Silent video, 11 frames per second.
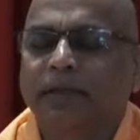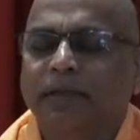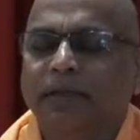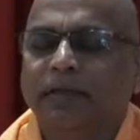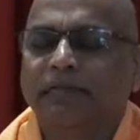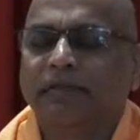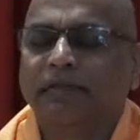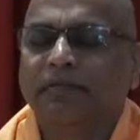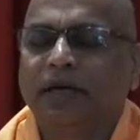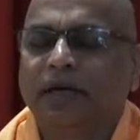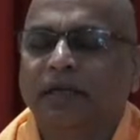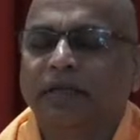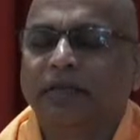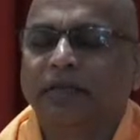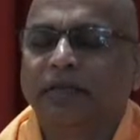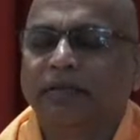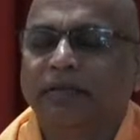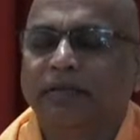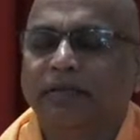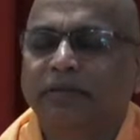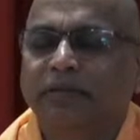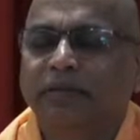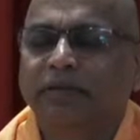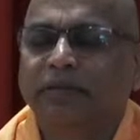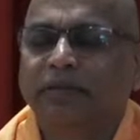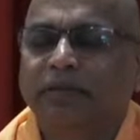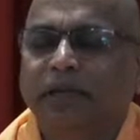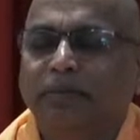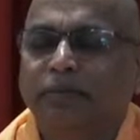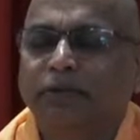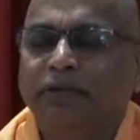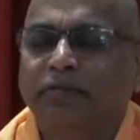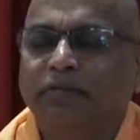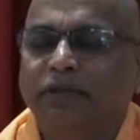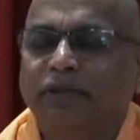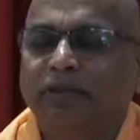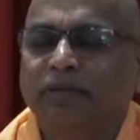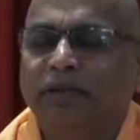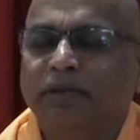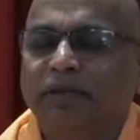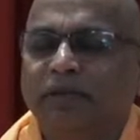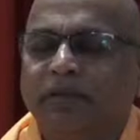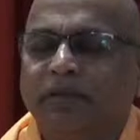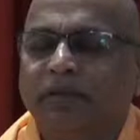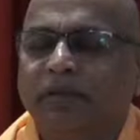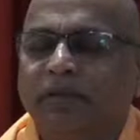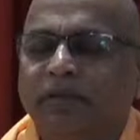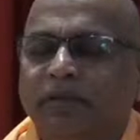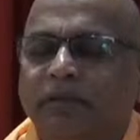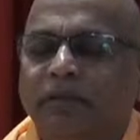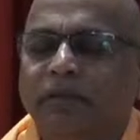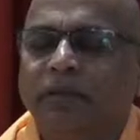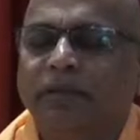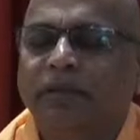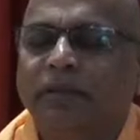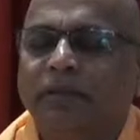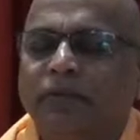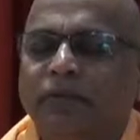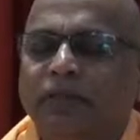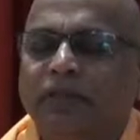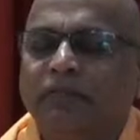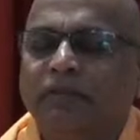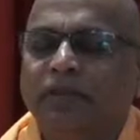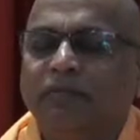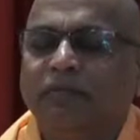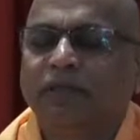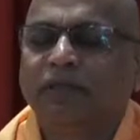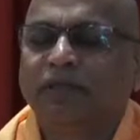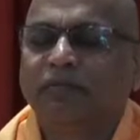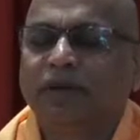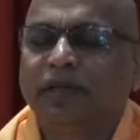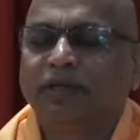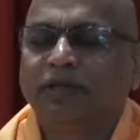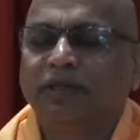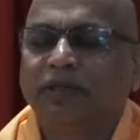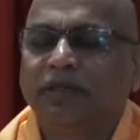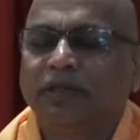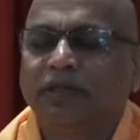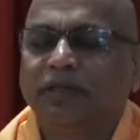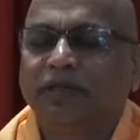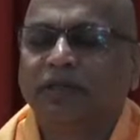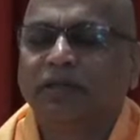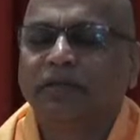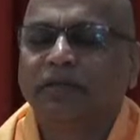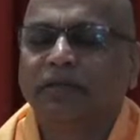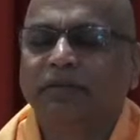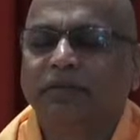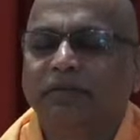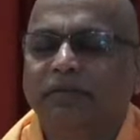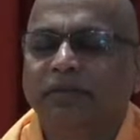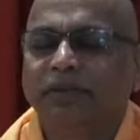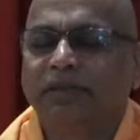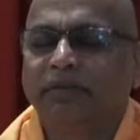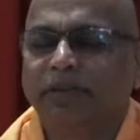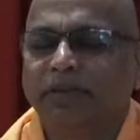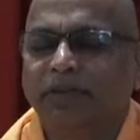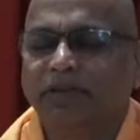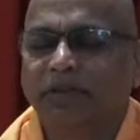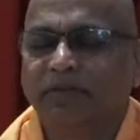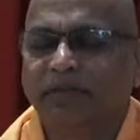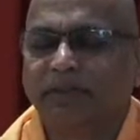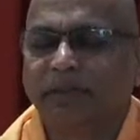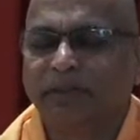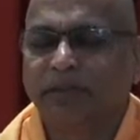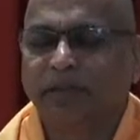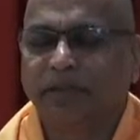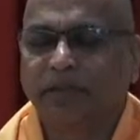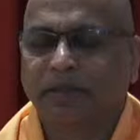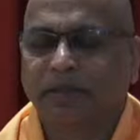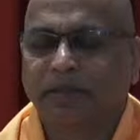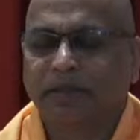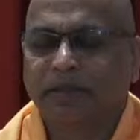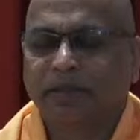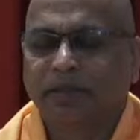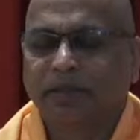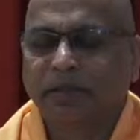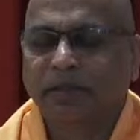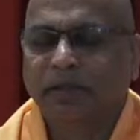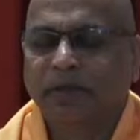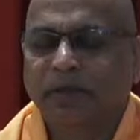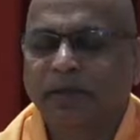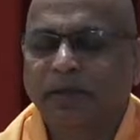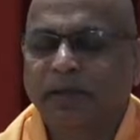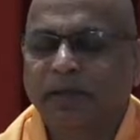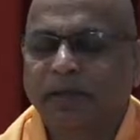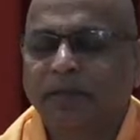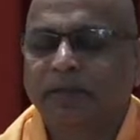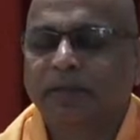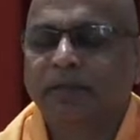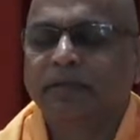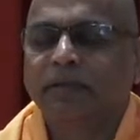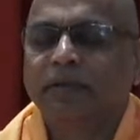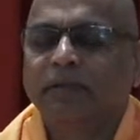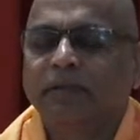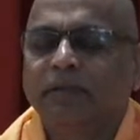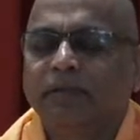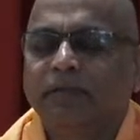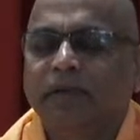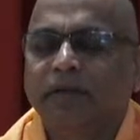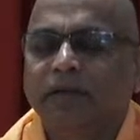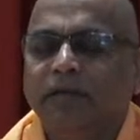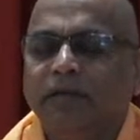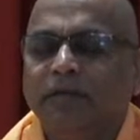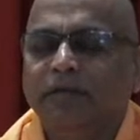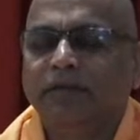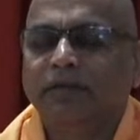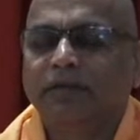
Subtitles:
And if the mind slips off to some other thought, watchfully bring it back gently to the repetition of the mantra, knowing that the divine